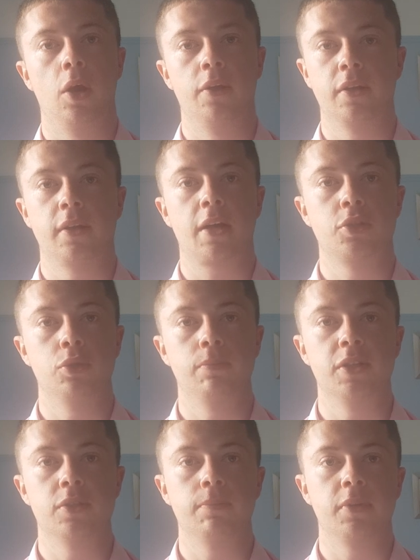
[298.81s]
I think that should
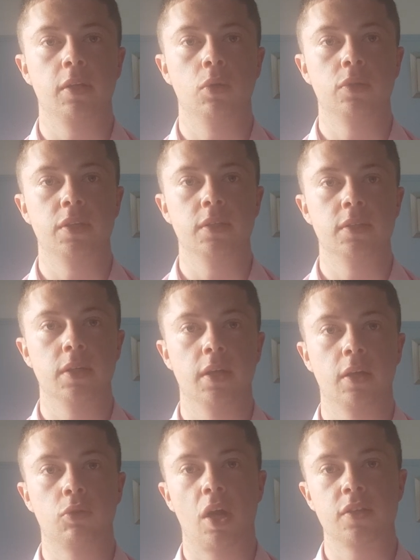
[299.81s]
be something looked into
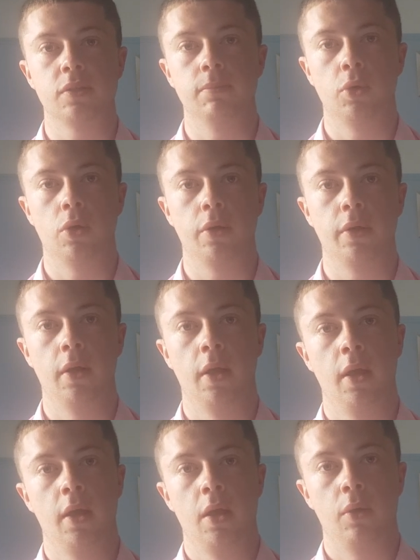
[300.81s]
across the board,
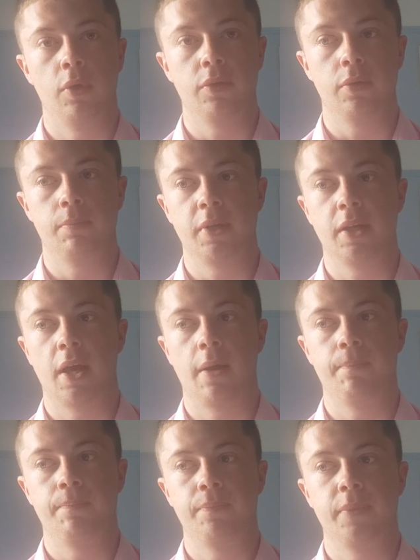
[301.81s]
whether it be
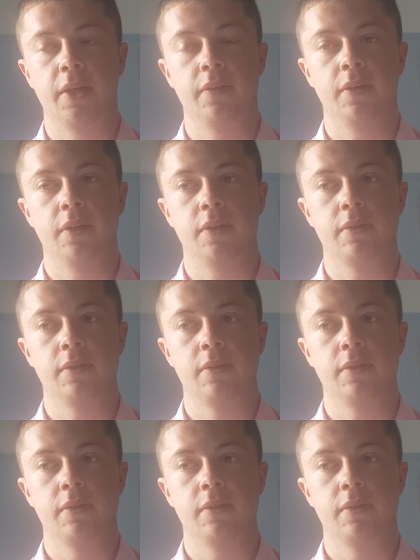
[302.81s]
in the